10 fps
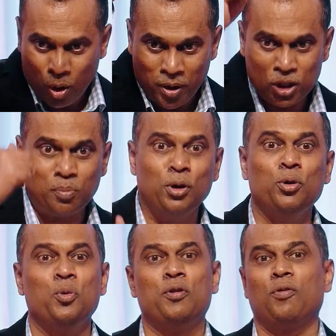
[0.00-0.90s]
are my shepherd, you
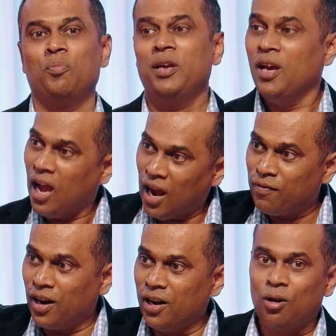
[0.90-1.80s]
do it for me. I've
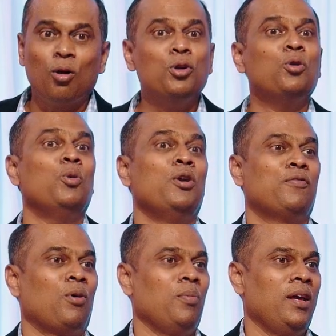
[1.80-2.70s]
done it, Lord, you do it
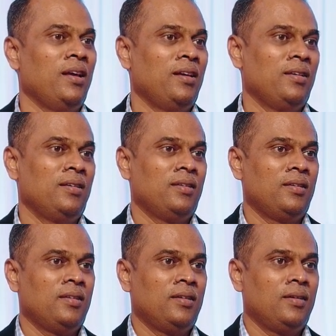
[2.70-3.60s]
for me.
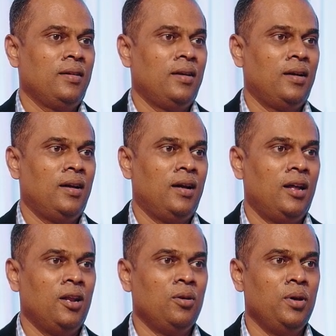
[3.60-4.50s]

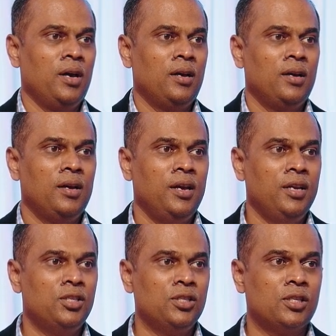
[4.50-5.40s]
Hallelujah.
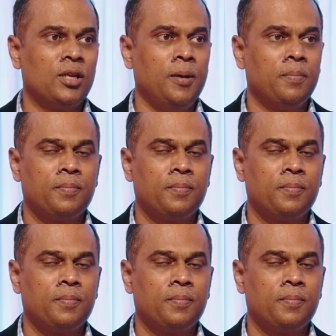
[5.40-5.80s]
In Jesus' name.